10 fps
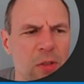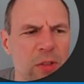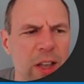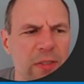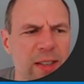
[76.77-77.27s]

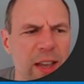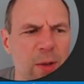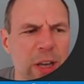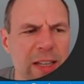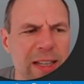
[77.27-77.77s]
On the left
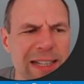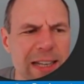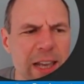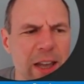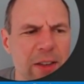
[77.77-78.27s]
side, we can
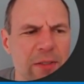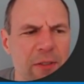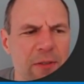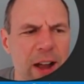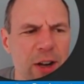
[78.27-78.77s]
see
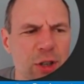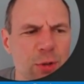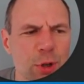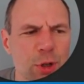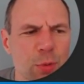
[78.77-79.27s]
the
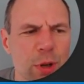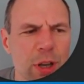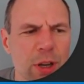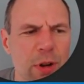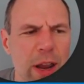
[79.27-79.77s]
function which
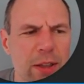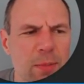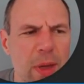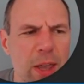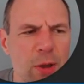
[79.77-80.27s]
we
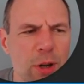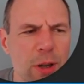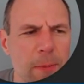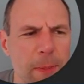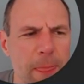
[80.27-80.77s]
created
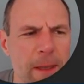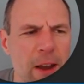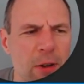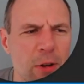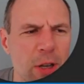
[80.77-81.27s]
manually.
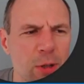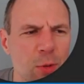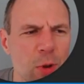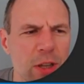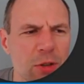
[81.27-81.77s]
Right,
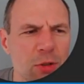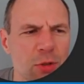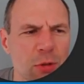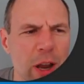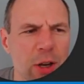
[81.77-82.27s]
so we can
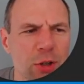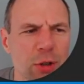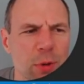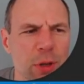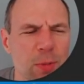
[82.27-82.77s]
try
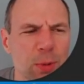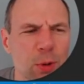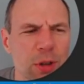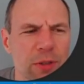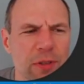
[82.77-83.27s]
actually when
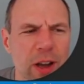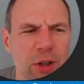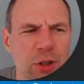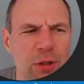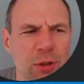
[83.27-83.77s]
deploying a
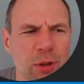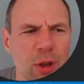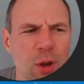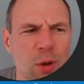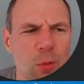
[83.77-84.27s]
function,
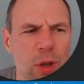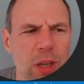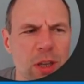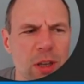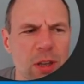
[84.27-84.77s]

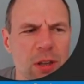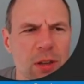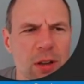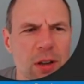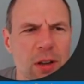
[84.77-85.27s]
we
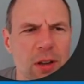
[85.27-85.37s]
can